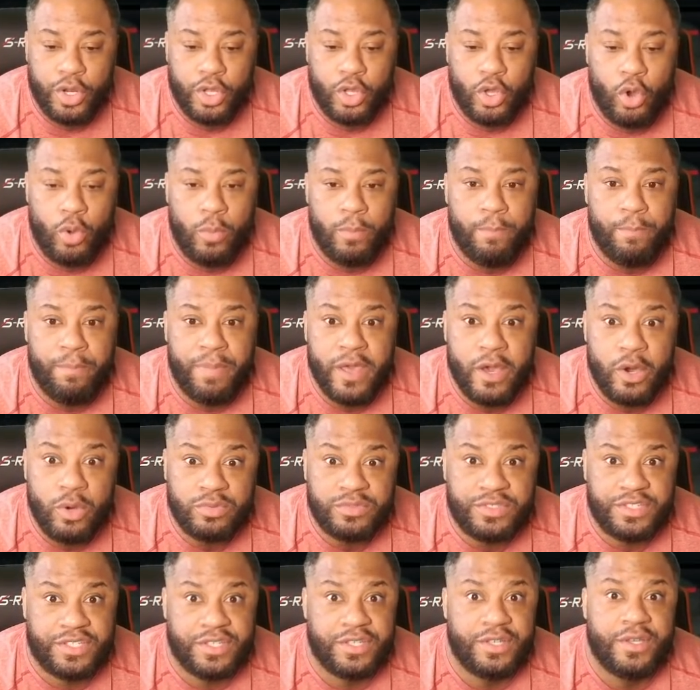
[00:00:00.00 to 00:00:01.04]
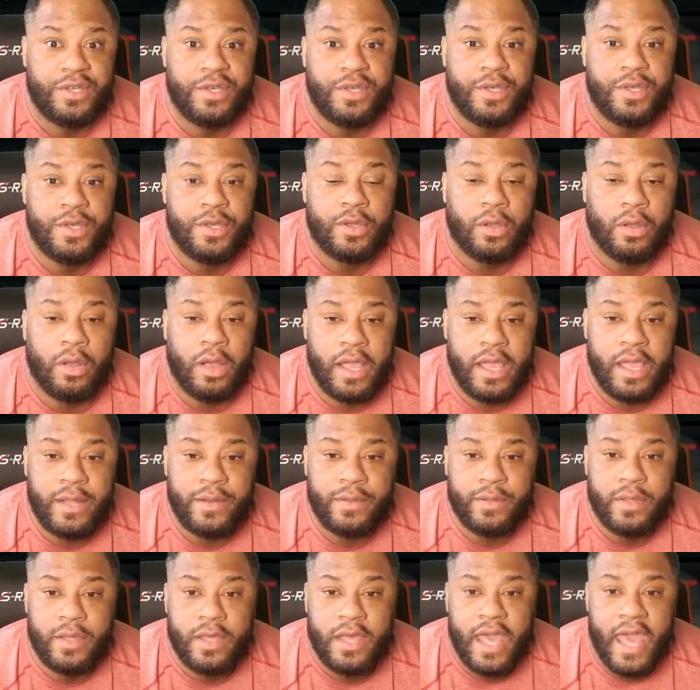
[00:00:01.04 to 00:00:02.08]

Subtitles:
to go built, right?